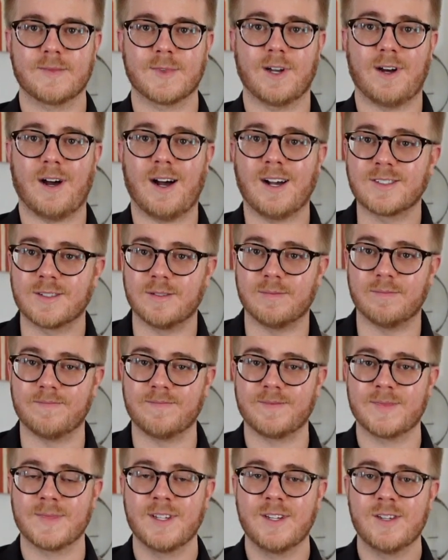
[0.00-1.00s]
Awesome.
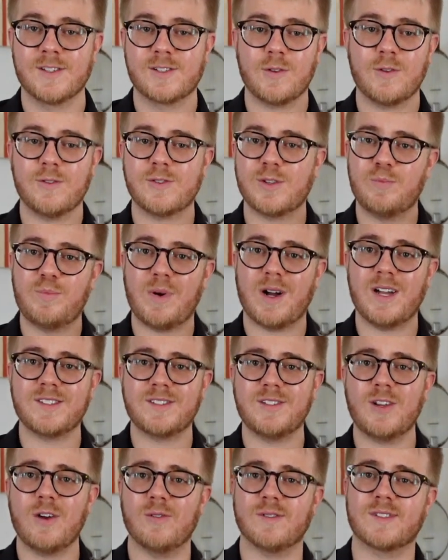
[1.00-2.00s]
So those are buzz
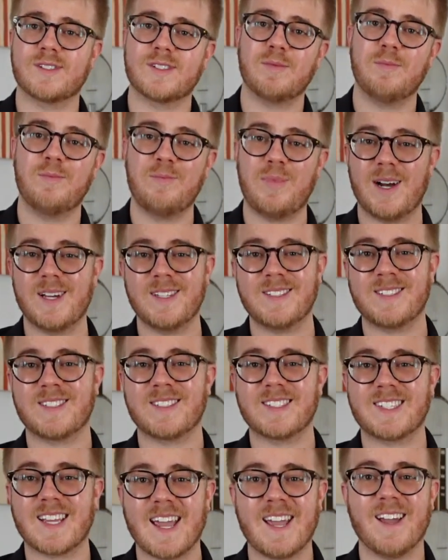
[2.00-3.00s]
notes, buzz
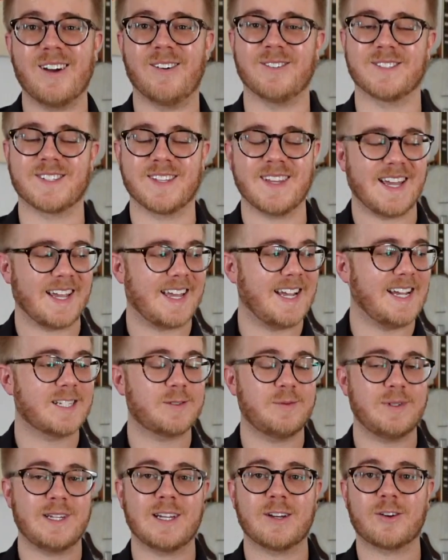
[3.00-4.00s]
scales. In that
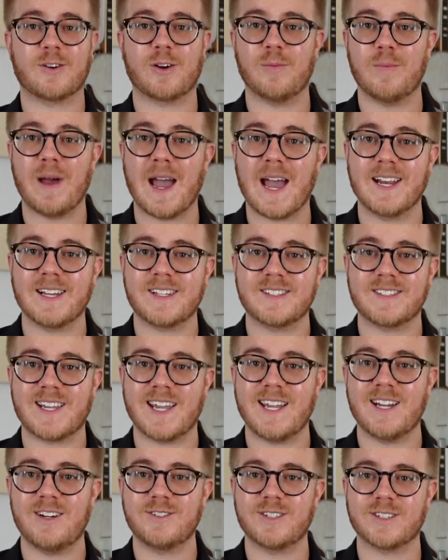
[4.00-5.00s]
case, we did a chromatic
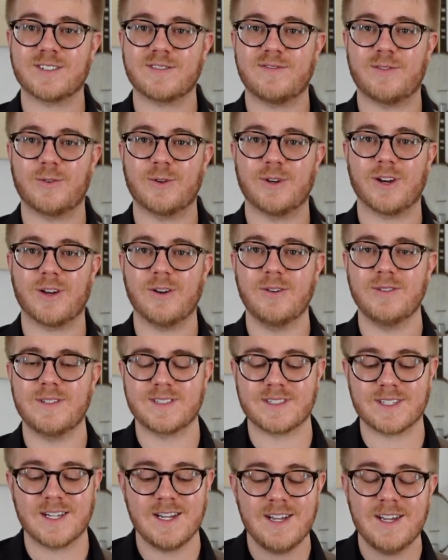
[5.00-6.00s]
scale, just 4
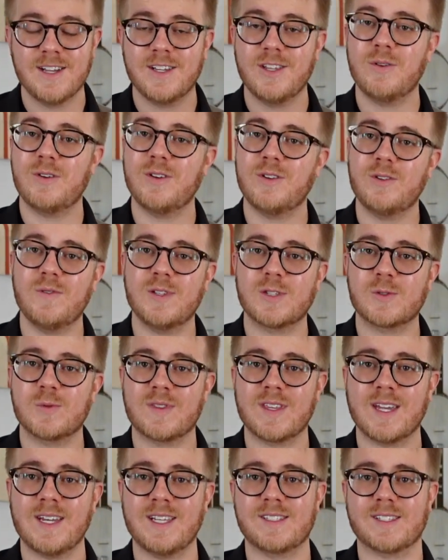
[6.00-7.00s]
notes. You could do this
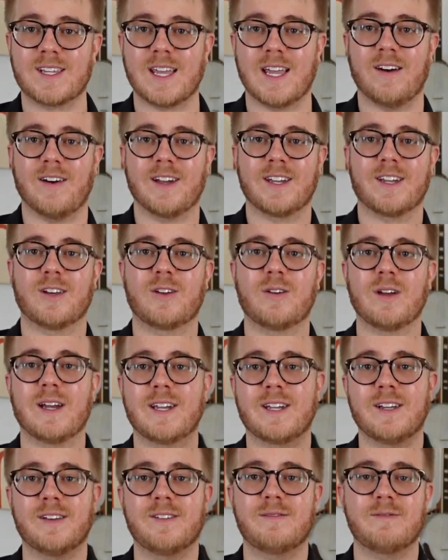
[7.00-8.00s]
with any scale. I
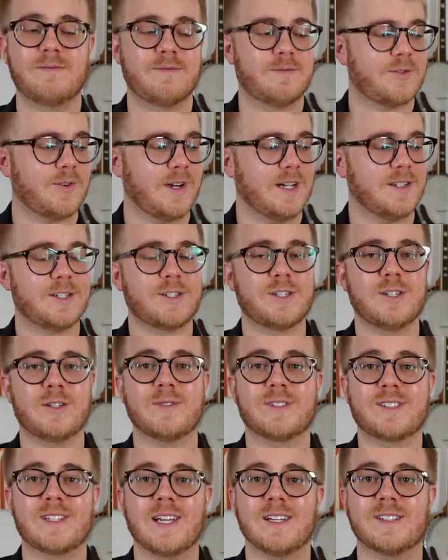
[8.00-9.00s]
could transition to,
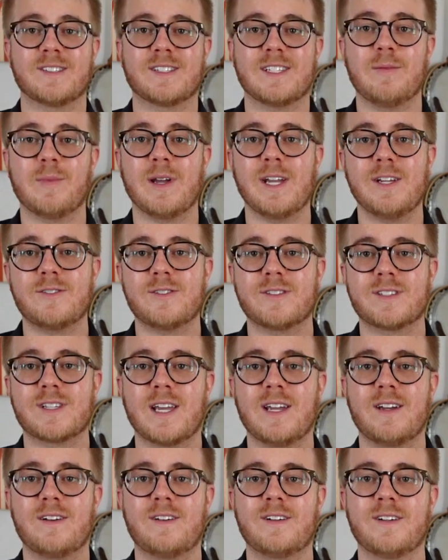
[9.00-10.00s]
say, a C major
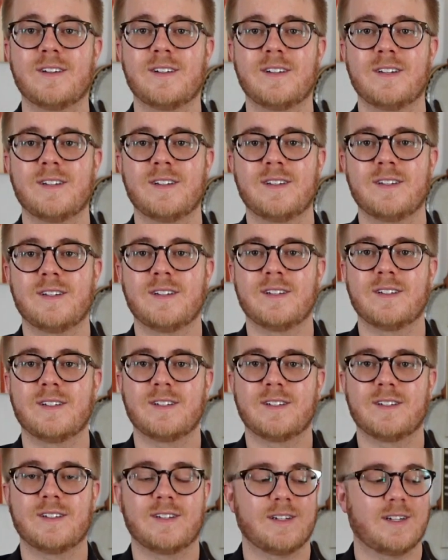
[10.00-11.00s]
scale.
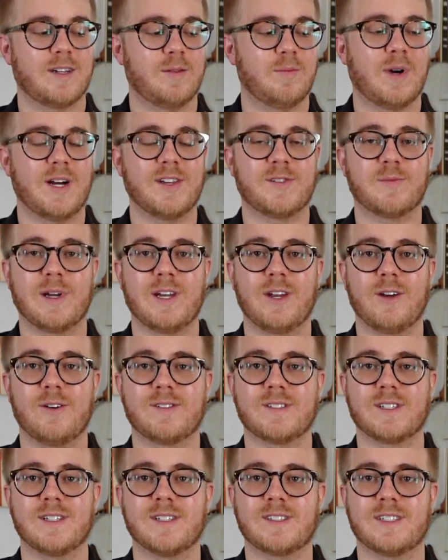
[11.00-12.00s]
Could buzz my
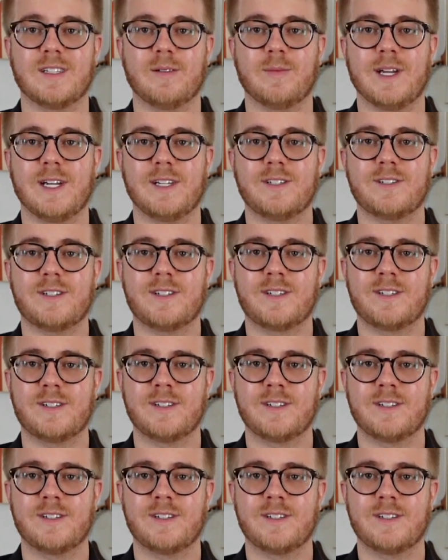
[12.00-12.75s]
notes in a C major.